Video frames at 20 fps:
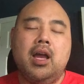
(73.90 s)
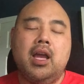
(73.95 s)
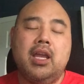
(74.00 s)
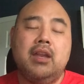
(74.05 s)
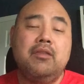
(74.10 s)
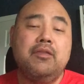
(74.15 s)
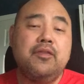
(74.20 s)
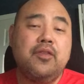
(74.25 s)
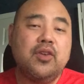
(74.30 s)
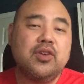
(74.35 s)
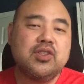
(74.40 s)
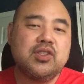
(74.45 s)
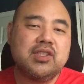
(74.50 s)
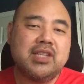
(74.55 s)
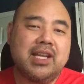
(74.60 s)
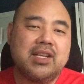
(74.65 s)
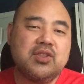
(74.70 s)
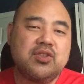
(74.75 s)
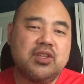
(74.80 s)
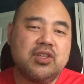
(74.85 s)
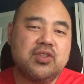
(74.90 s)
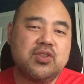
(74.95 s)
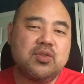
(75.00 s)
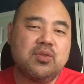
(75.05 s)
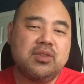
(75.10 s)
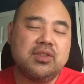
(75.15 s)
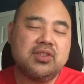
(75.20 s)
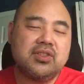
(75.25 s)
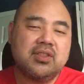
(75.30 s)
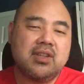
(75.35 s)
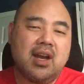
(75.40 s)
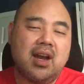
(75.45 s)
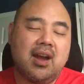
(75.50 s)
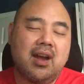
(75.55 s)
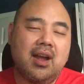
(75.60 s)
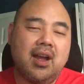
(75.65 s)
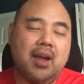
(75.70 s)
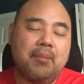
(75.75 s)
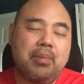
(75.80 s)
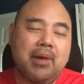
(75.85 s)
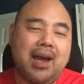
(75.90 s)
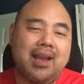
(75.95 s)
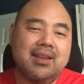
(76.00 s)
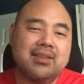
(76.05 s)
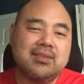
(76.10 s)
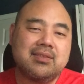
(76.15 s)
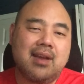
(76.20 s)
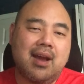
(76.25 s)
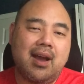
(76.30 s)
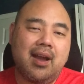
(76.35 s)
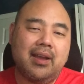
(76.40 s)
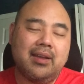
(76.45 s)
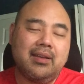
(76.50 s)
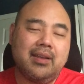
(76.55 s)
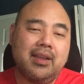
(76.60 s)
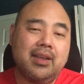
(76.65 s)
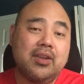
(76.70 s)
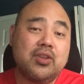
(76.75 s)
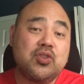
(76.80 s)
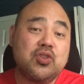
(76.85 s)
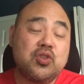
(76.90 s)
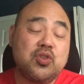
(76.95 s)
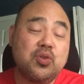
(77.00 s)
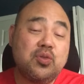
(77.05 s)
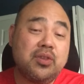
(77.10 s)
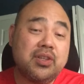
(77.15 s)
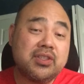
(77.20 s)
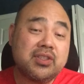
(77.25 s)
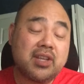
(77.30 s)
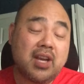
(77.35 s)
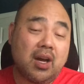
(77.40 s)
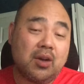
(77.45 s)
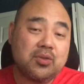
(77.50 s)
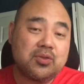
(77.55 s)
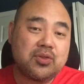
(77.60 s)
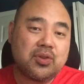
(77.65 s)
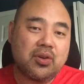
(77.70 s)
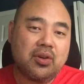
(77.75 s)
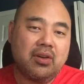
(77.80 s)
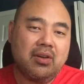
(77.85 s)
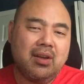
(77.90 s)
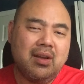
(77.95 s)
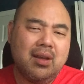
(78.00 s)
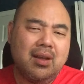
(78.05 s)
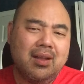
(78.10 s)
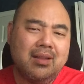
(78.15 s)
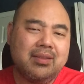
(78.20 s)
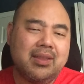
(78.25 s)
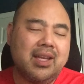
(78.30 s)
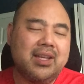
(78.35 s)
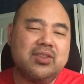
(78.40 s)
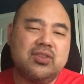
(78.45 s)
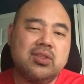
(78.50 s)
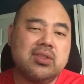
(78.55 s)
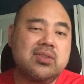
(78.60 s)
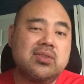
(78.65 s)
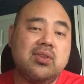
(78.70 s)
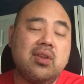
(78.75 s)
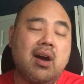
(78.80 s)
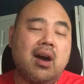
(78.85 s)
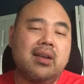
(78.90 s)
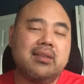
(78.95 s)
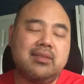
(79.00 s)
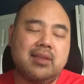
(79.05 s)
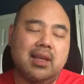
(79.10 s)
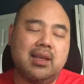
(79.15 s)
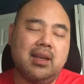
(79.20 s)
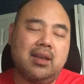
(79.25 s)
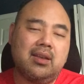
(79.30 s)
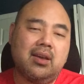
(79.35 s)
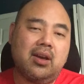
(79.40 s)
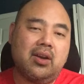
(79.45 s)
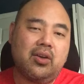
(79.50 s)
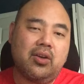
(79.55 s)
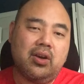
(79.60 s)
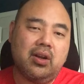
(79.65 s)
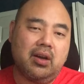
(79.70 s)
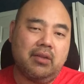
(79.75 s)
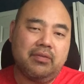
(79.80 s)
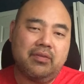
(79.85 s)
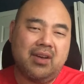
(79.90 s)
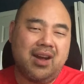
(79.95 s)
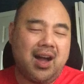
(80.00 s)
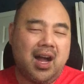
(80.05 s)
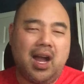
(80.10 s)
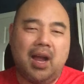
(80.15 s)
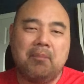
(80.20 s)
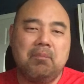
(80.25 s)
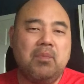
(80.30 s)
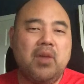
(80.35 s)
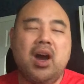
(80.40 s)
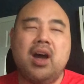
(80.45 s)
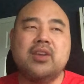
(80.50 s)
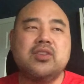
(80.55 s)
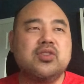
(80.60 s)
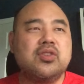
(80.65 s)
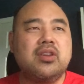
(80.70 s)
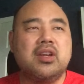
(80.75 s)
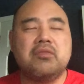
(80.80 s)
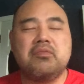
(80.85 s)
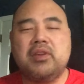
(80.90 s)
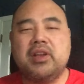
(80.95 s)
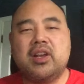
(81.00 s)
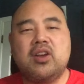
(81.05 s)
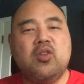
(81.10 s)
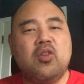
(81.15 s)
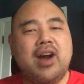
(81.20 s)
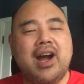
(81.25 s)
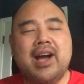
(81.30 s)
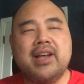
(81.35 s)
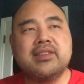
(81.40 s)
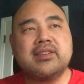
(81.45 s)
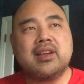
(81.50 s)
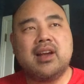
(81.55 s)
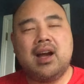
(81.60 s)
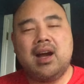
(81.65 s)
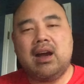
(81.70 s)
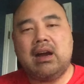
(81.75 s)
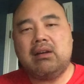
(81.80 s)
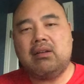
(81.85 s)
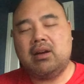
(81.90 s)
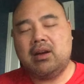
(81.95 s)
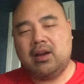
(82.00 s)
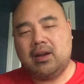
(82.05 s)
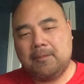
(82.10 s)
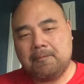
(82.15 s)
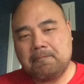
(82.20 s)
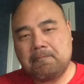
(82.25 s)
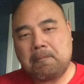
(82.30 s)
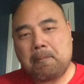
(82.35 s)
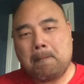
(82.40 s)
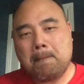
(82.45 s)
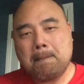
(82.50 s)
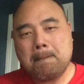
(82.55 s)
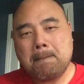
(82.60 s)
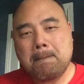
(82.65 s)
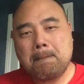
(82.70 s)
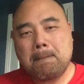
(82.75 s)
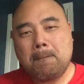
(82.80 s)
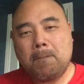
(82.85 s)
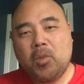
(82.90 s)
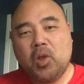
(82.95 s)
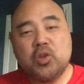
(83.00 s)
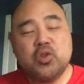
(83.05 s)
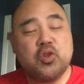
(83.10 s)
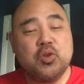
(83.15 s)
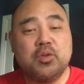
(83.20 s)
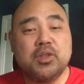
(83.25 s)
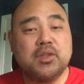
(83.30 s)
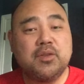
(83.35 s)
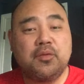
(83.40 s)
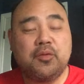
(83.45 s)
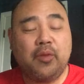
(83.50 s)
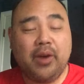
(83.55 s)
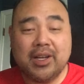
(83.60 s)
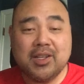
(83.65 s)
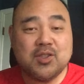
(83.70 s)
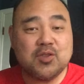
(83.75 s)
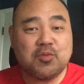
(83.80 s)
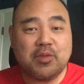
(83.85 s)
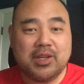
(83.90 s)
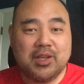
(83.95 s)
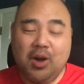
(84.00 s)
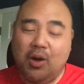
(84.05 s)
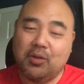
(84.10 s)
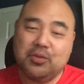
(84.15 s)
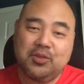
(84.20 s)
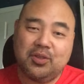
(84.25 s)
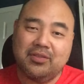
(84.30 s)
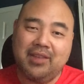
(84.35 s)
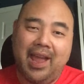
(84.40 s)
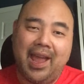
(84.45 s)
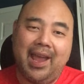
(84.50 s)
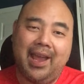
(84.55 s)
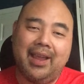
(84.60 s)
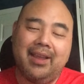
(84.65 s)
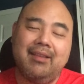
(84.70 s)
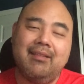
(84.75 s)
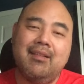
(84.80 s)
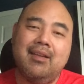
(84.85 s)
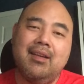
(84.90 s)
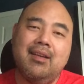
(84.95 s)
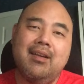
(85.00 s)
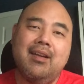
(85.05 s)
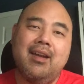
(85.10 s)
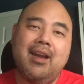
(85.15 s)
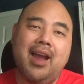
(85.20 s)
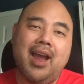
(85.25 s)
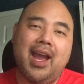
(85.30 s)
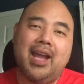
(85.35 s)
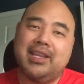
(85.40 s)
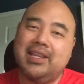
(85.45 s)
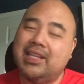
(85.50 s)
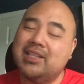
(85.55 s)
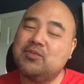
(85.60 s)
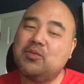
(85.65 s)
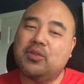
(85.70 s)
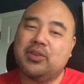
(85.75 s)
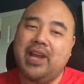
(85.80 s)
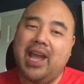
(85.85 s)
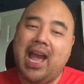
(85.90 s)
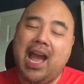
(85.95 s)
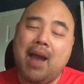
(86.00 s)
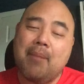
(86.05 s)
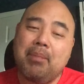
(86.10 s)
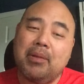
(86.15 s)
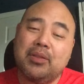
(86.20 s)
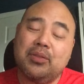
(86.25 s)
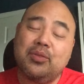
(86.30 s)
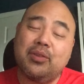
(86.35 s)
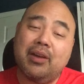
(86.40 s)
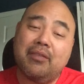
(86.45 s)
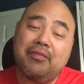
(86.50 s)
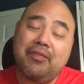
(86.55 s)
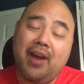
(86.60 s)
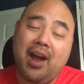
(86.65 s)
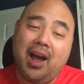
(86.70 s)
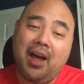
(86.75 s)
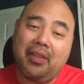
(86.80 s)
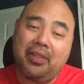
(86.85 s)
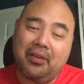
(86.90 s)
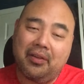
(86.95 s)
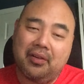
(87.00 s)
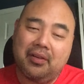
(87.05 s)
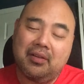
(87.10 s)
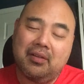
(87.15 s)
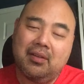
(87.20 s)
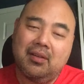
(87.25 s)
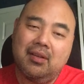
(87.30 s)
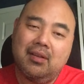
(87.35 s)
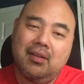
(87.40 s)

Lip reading: In first century Jewish Palestine, in a Jewish culture, that is just not done and not heard of. I'm not sure if we go ask our Jewish friends we know today, and this would happen to a father,